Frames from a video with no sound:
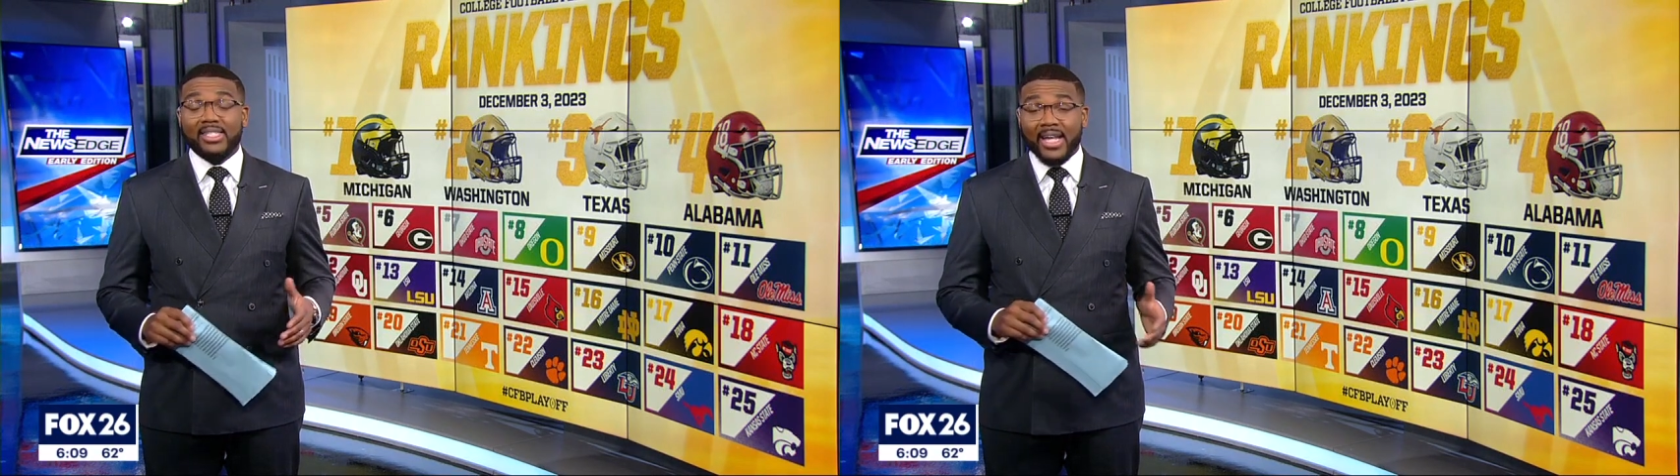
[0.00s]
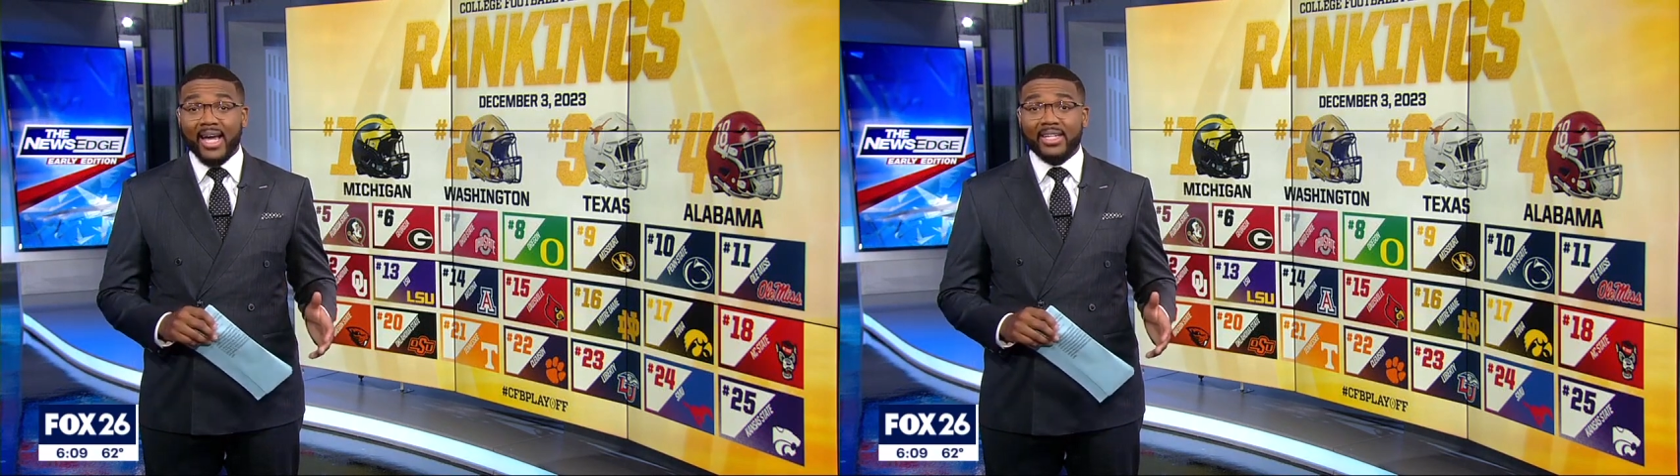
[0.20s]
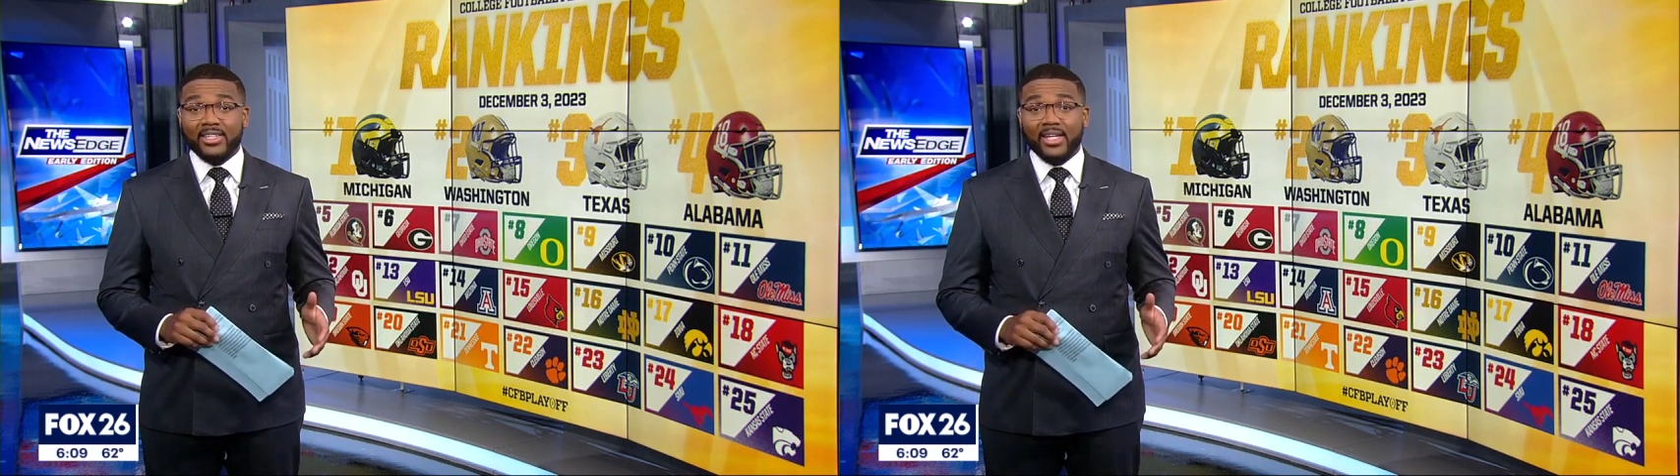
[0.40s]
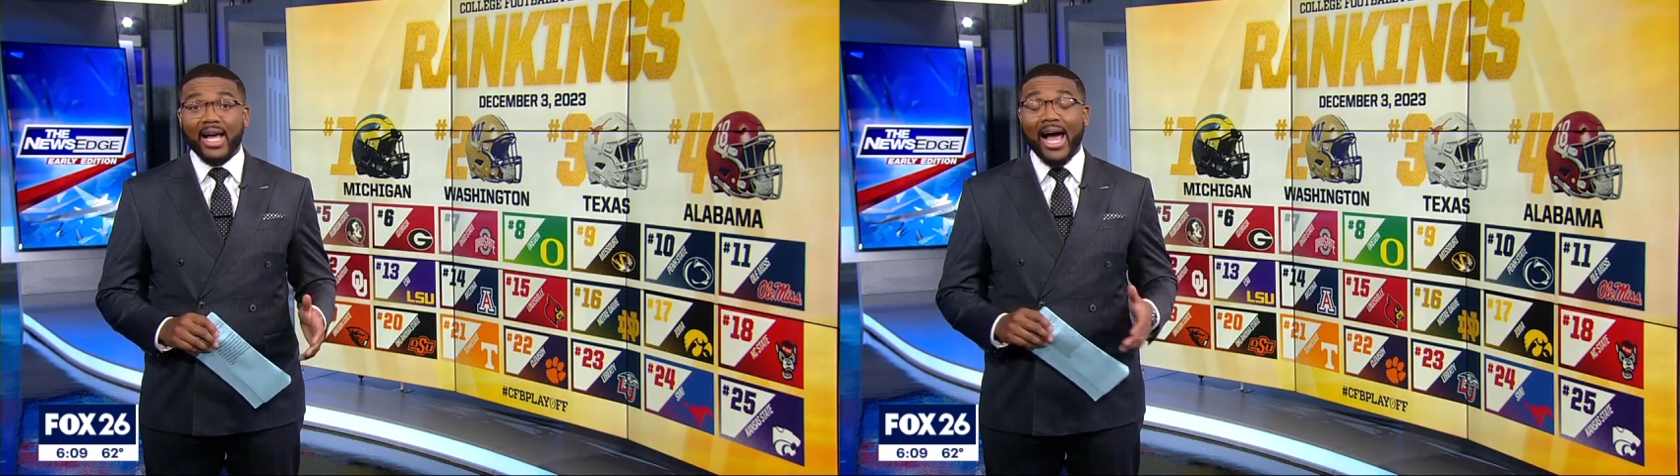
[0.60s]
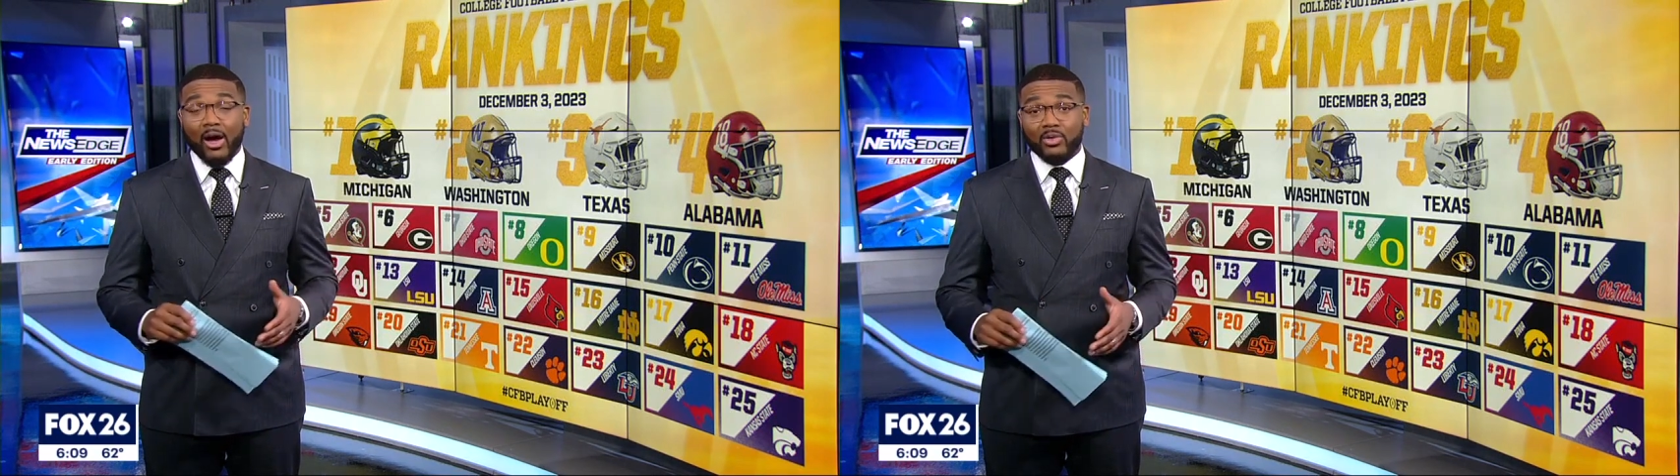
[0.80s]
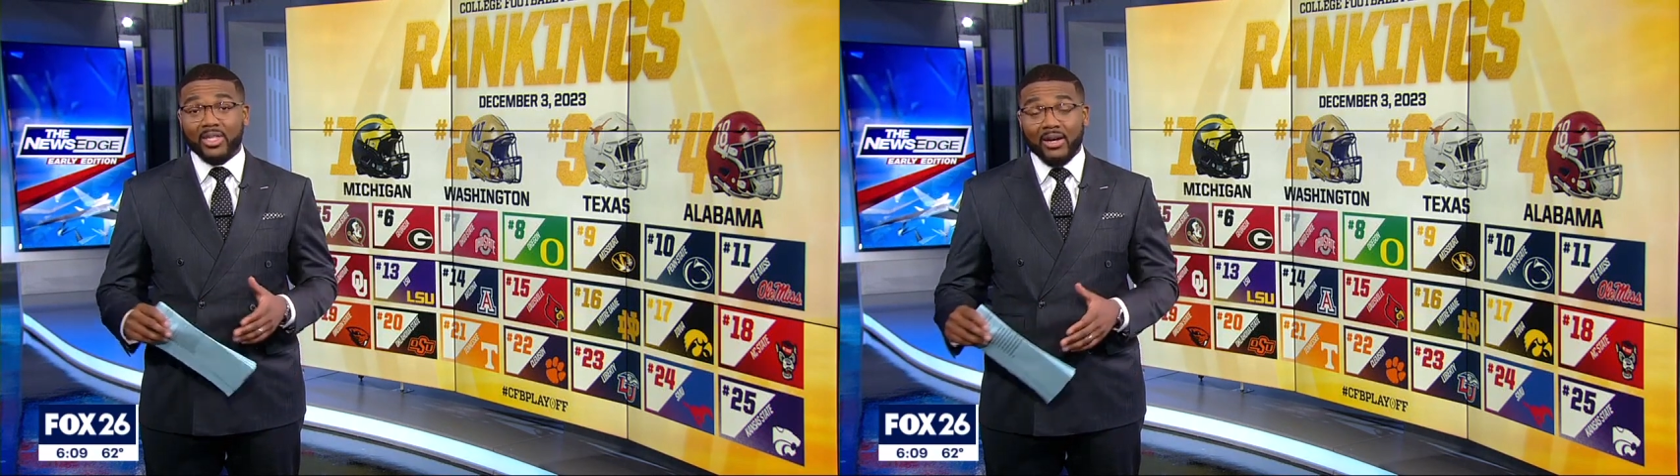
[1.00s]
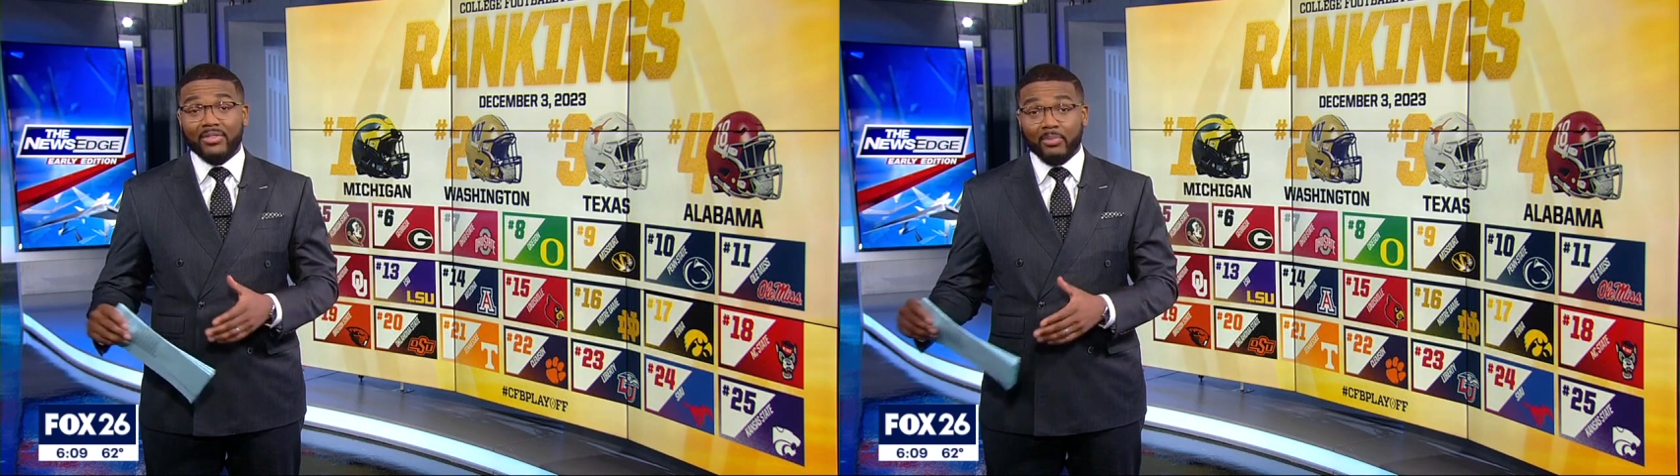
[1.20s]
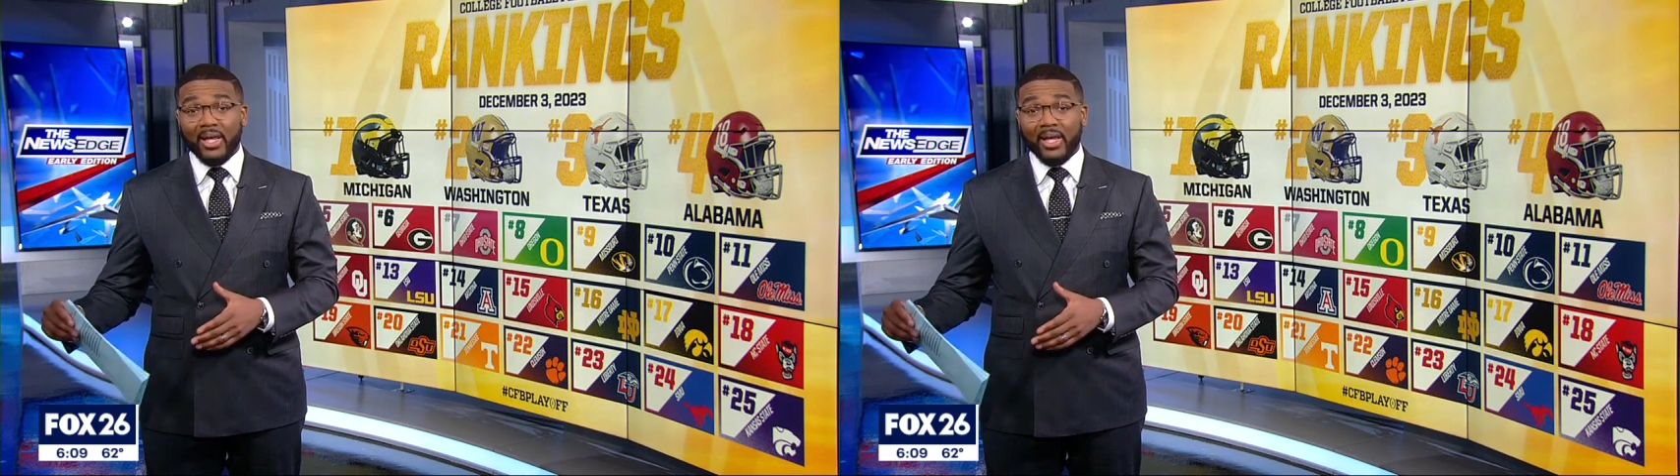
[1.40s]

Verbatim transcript: State out of the